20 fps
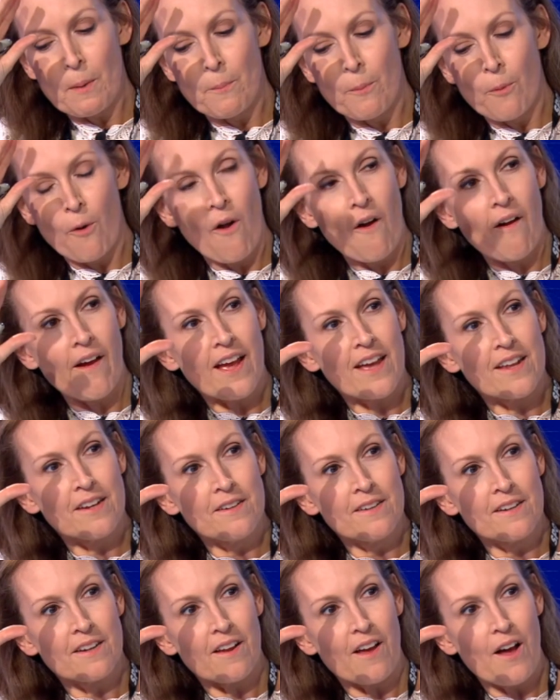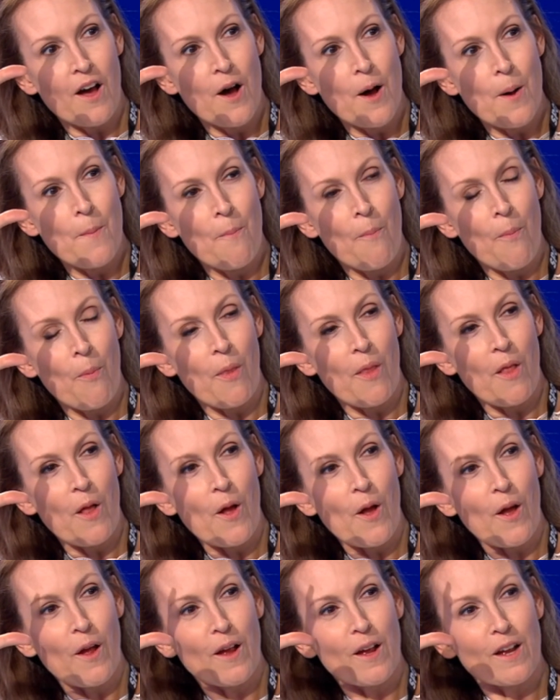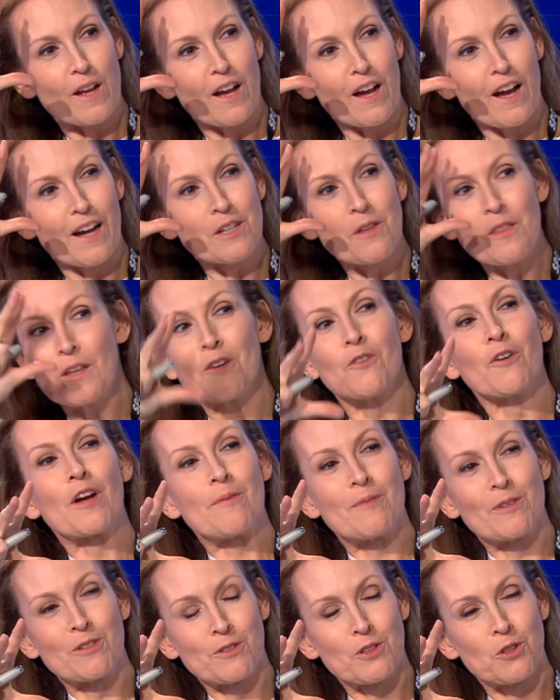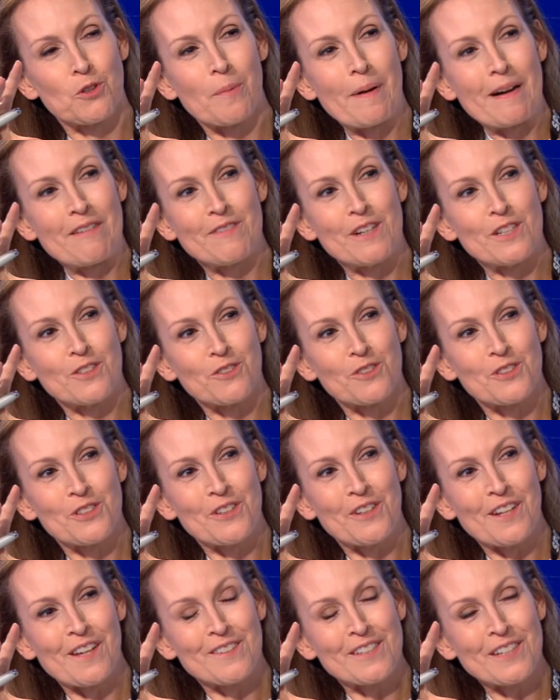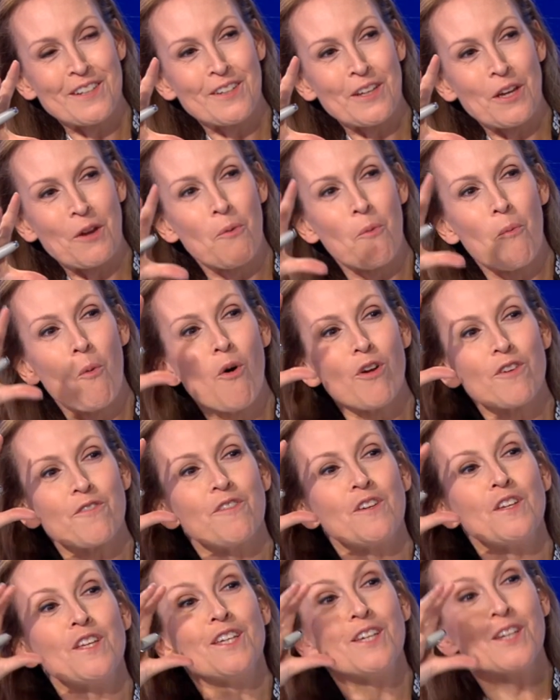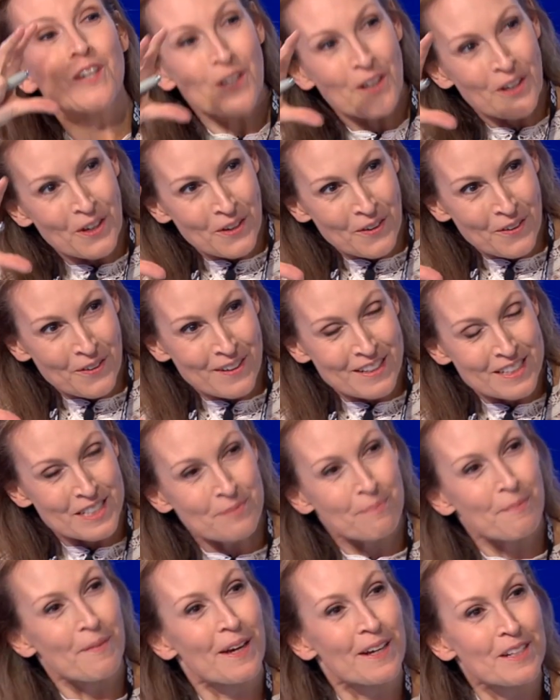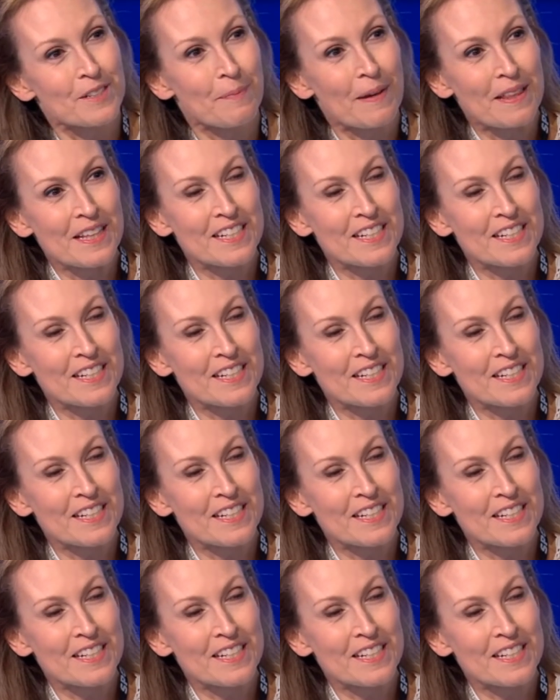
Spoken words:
Brian. I don't think you're going to talk about virtual studios, are you? What for you has been the